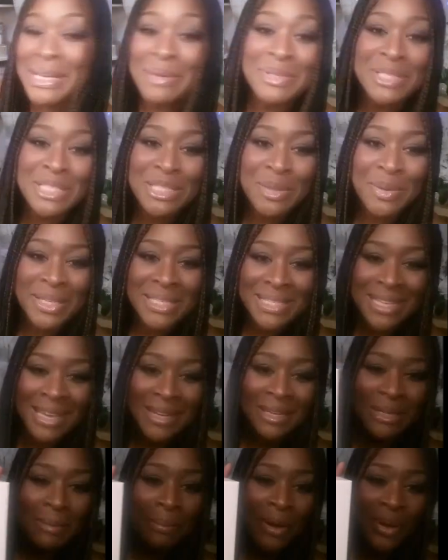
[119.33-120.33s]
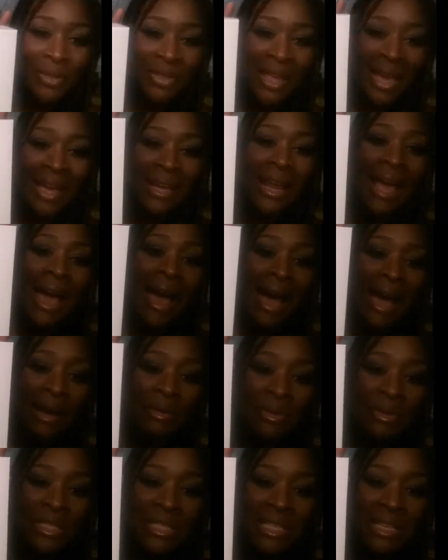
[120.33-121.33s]
and I was so excited about that.
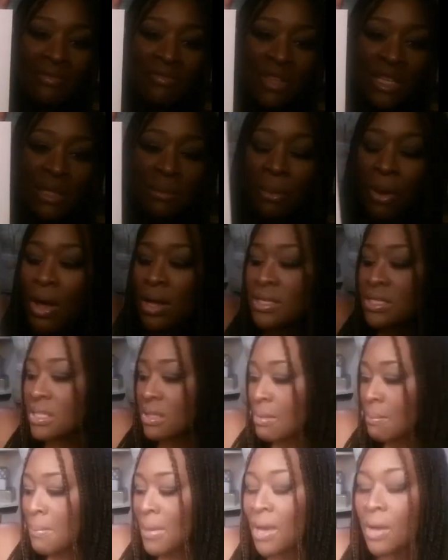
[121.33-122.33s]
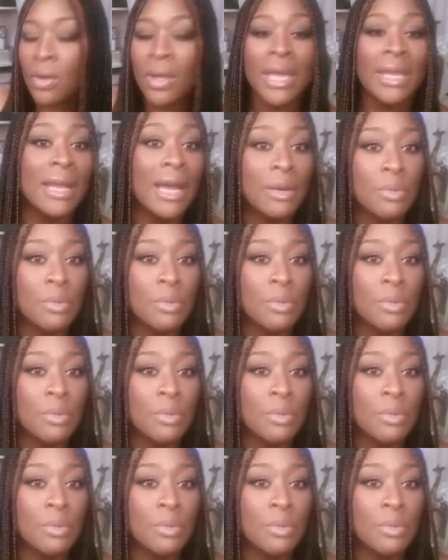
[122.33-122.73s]
I received this box in the mail, and